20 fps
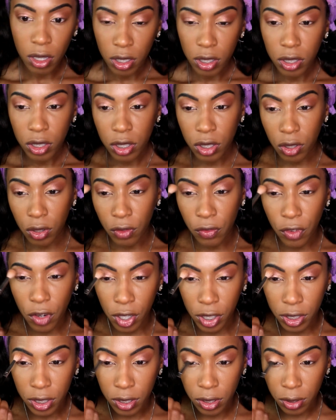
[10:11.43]
So
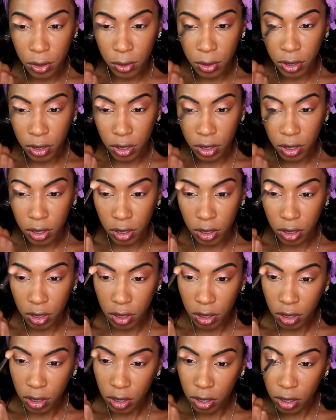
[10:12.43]
far, so good.
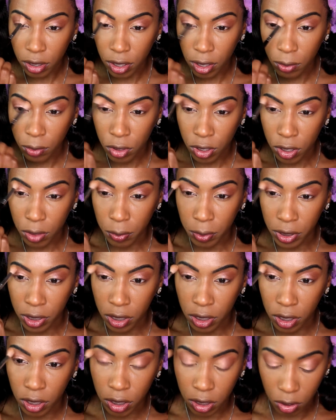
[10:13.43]
And now I'm just
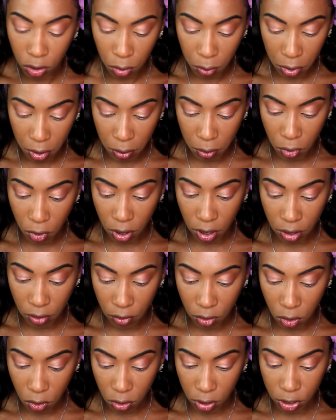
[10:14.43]
blending a little bit more of
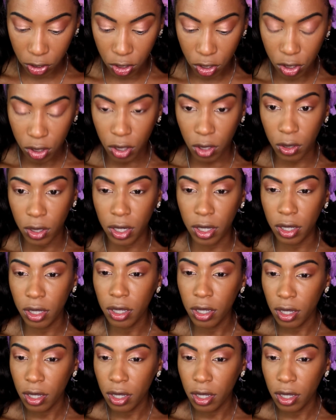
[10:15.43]
orange soda